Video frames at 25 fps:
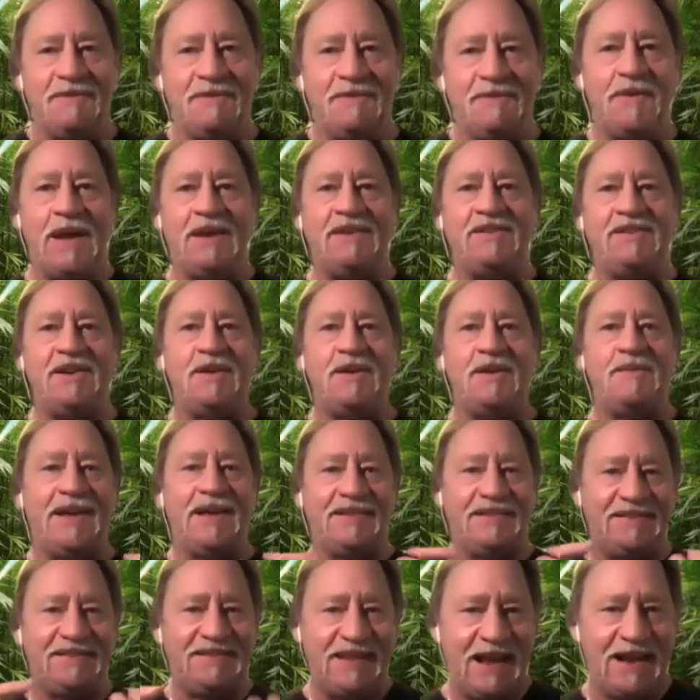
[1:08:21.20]
some
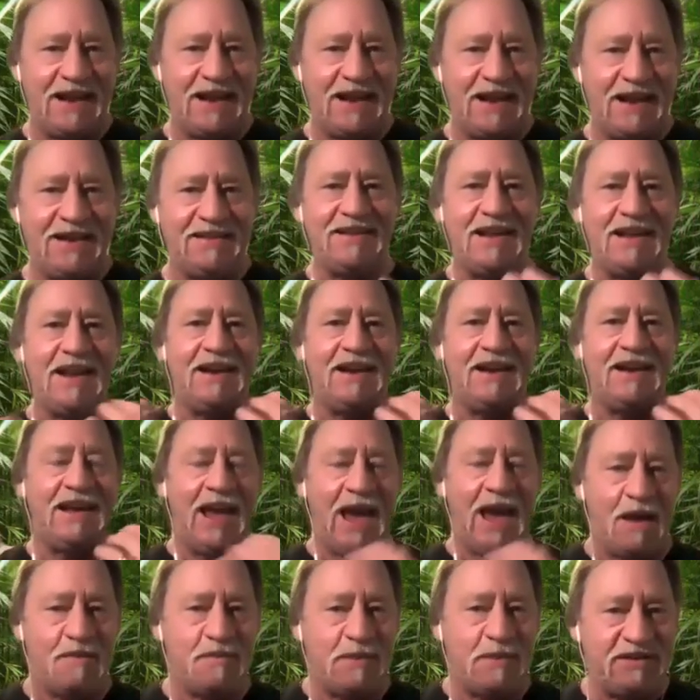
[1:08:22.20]
information about set and
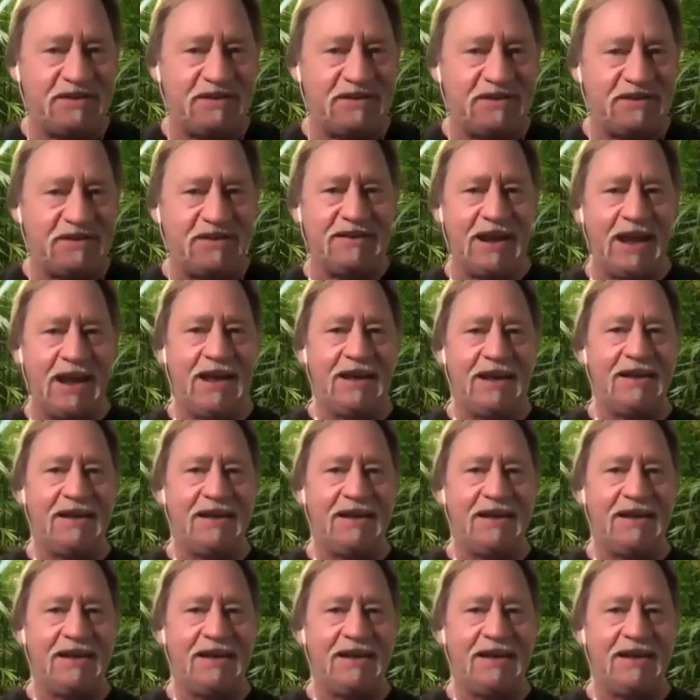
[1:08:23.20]
setting, how much to